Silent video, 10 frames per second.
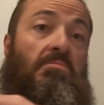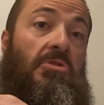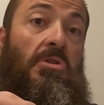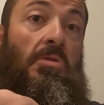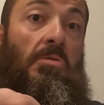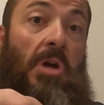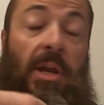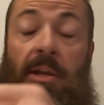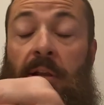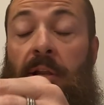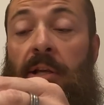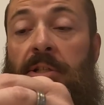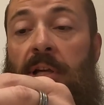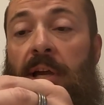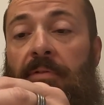So I'm gonna get a
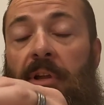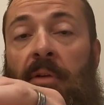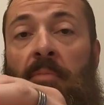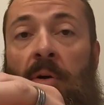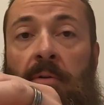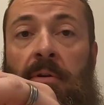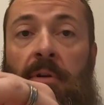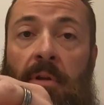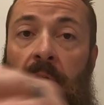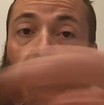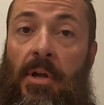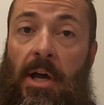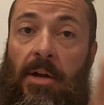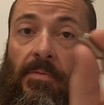shaft and a motor out